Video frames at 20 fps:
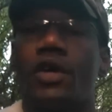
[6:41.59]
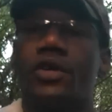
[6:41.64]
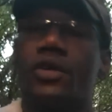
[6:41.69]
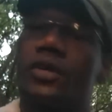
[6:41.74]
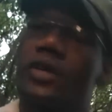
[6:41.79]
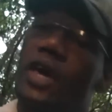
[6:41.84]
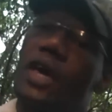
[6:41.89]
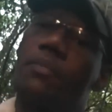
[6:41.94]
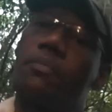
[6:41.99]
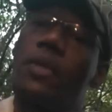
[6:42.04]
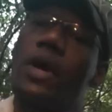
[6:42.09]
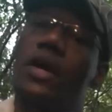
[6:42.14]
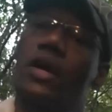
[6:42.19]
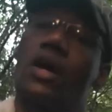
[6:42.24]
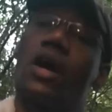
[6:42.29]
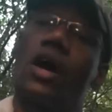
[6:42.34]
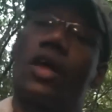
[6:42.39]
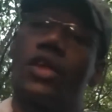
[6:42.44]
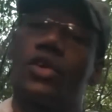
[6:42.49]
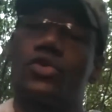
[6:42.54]
You can't make
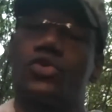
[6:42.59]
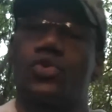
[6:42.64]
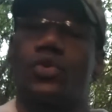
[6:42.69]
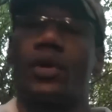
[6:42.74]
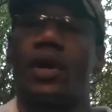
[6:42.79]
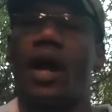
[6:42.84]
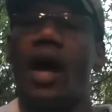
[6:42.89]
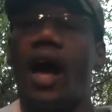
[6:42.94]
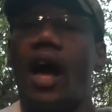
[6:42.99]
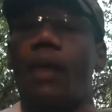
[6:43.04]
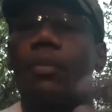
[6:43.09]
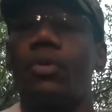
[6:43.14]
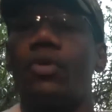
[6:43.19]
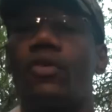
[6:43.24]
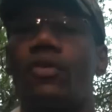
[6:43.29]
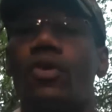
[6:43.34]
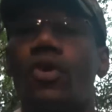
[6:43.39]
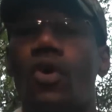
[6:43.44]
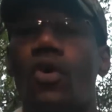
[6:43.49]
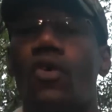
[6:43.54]
others
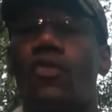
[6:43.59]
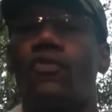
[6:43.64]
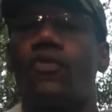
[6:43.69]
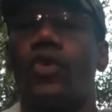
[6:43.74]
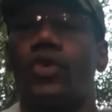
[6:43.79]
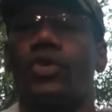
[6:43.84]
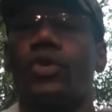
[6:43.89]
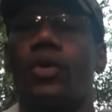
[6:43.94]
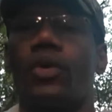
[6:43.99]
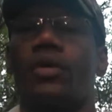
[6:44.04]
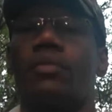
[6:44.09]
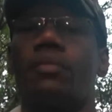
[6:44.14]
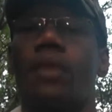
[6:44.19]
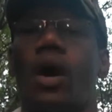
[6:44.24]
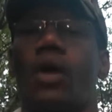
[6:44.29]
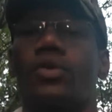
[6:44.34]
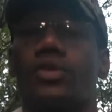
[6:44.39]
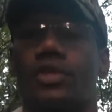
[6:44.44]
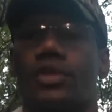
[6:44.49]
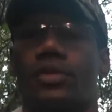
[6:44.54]
reliable for your
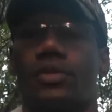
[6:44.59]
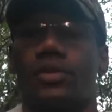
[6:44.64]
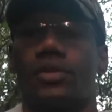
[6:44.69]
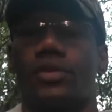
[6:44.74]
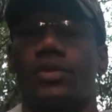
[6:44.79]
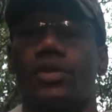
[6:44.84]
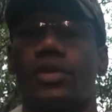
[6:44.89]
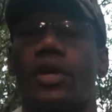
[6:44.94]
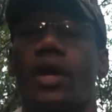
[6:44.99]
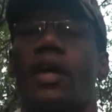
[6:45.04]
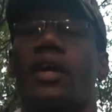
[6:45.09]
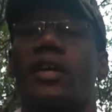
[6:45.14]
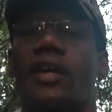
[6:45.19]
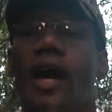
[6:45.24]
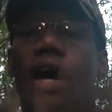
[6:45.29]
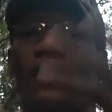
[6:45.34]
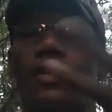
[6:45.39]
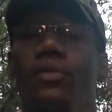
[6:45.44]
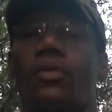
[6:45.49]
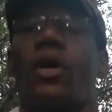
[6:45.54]
emotions. You can't
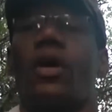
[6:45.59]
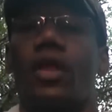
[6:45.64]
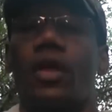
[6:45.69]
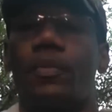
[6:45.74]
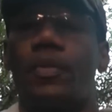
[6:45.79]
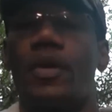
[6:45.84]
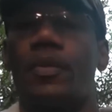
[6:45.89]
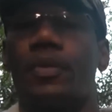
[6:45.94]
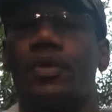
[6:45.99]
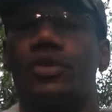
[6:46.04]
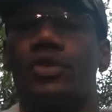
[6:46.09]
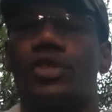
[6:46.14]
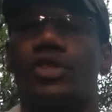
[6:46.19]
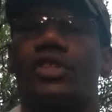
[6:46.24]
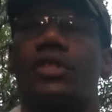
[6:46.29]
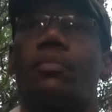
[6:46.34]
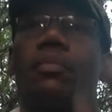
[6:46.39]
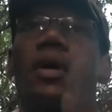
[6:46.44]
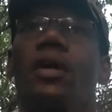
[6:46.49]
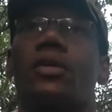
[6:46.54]
count on other people
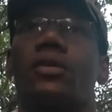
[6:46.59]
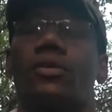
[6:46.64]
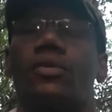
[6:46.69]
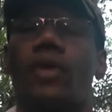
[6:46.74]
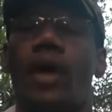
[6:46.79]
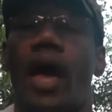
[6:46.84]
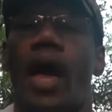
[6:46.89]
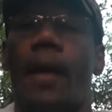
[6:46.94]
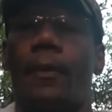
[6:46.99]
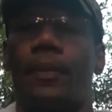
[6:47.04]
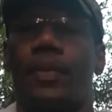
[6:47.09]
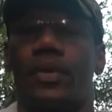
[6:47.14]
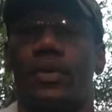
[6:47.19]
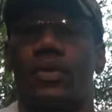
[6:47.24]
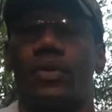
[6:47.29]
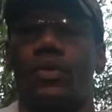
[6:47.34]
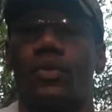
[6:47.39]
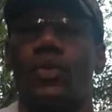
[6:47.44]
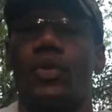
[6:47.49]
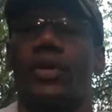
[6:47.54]
just to make you happy
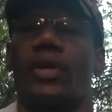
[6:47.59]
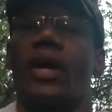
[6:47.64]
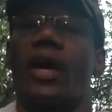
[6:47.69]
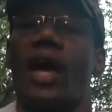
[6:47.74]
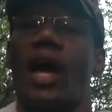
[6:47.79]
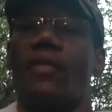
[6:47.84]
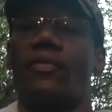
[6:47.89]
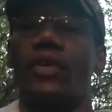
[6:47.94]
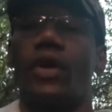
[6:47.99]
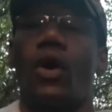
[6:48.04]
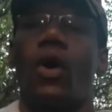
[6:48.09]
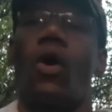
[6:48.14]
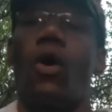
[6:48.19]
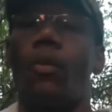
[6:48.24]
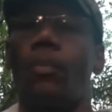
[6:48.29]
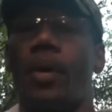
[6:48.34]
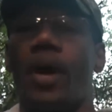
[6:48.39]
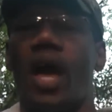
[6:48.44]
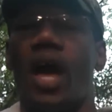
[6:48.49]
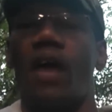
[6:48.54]
when they have their
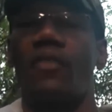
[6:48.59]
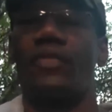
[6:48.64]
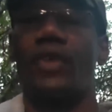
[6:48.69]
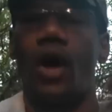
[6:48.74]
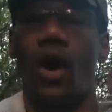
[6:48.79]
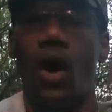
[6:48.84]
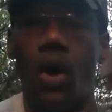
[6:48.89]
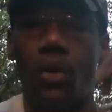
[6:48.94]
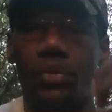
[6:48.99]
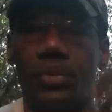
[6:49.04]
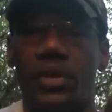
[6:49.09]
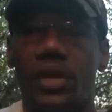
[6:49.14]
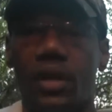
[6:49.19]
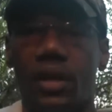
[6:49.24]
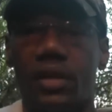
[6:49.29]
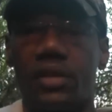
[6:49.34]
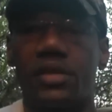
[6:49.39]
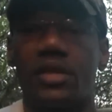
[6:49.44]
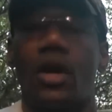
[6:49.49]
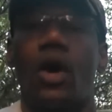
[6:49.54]
own path, their own
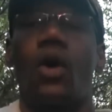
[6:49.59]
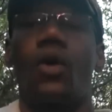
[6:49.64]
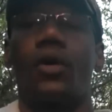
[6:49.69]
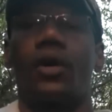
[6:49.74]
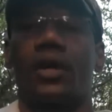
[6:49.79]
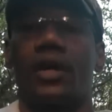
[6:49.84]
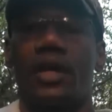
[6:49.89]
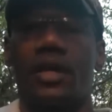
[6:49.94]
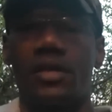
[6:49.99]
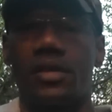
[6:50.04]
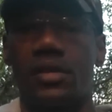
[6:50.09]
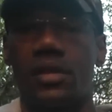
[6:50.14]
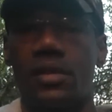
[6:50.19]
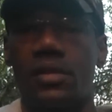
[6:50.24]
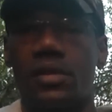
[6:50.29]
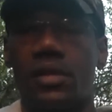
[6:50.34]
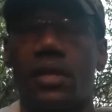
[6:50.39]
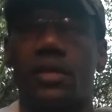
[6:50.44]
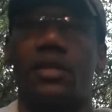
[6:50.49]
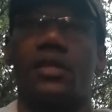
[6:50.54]
dealings, their own
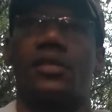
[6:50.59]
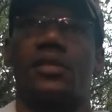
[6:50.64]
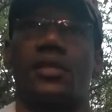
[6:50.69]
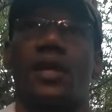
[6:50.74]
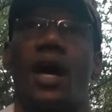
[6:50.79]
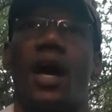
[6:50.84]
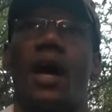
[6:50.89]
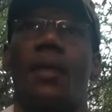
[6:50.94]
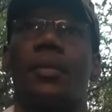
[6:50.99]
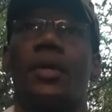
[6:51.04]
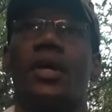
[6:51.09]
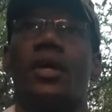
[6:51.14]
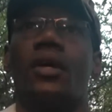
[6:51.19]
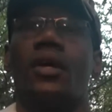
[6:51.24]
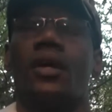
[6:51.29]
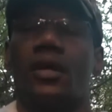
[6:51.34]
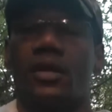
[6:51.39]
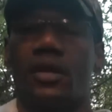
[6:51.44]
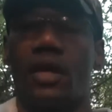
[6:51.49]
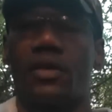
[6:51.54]
cleansings at this time
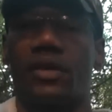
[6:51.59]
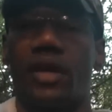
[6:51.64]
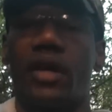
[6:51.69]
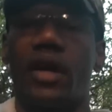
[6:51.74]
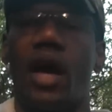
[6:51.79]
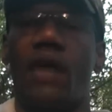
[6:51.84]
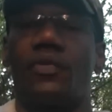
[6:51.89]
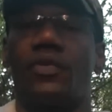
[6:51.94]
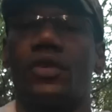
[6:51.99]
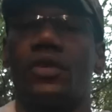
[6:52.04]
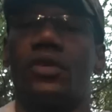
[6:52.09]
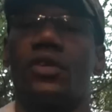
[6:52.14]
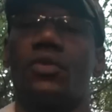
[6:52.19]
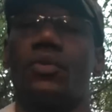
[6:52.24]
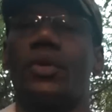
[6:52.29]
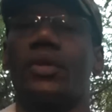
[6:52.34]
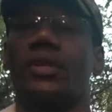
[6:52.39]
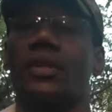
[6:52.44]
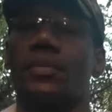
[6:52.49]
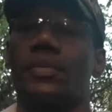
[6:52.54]
that they have to deal
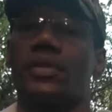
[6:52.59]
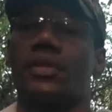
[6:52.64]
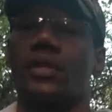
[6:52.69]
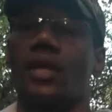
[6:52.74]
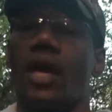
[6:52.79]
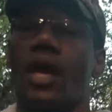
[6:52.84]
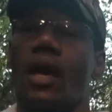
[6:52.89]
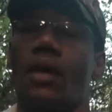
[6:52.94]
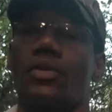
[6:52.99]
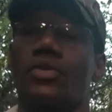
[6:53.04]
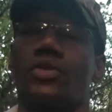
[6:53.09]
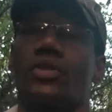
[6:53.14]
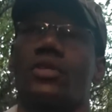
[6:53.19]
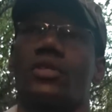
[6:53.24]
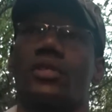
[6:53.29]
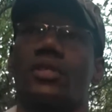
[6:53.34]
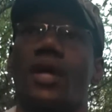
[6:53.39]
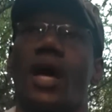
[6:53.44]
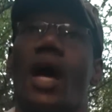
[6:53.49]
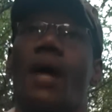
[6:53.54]
with themselves.
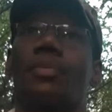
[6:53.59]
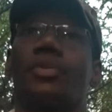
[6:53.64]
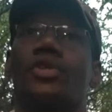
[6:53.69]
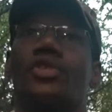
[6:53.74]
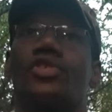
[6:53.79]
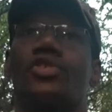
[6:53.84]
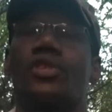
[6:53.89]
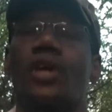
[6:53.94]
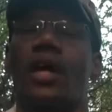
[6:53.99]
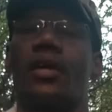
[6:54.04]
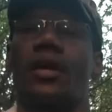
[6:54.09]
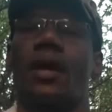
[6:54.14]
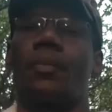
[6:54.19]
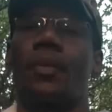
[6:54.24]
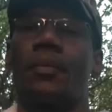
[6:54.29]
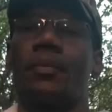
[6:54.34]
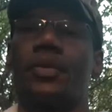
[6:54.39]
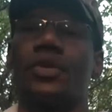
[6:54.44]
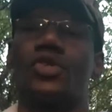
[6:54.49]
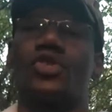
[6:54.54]
It's time to stand
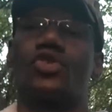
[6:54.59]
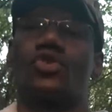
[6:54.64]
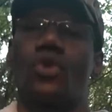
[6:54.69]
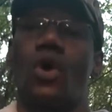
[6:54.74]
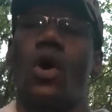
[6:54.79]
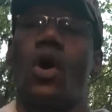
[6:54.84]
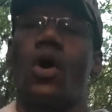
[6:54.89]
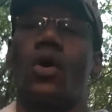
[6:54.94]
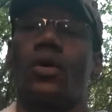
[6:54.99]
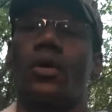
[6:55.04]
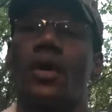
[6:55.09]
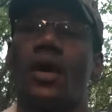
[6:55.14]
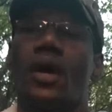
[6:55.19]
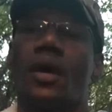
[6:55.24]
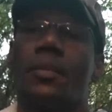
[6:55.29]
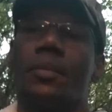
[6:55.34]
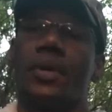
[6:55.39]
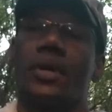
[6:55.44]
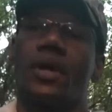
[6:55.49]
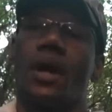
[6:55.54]
up and be strong,
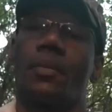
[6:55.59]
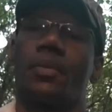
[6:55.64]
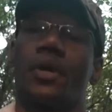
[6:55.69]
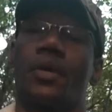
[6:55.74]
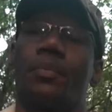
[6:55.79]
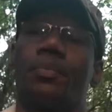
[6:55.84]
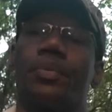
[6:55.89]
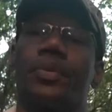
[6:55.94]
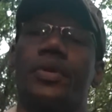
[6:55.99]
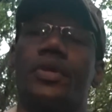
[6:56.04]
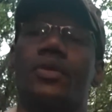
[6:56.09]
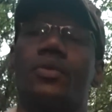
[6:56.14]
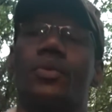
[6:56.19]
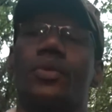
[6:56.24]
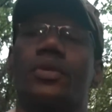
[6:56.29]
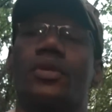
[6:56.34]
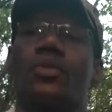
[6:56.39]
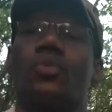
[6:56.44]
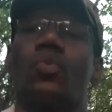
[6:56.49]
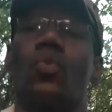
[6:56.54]
become complete
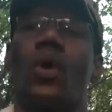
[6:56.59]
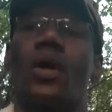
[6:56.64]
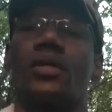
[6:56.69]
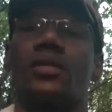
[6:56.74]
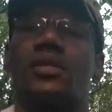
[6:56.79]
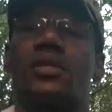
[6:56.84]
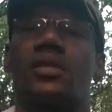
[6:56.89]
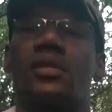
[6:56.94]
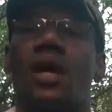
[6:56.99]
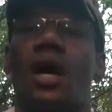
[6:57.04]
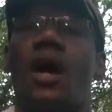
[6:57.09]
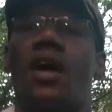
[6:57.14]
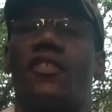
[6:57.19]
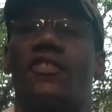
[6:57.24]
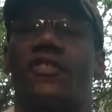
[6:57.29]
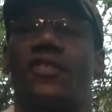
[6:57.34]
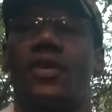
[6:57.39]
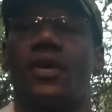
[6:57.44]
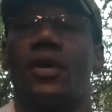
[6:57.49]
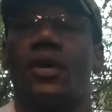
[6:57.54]
within
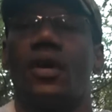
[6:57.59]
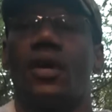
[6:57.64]
oneself.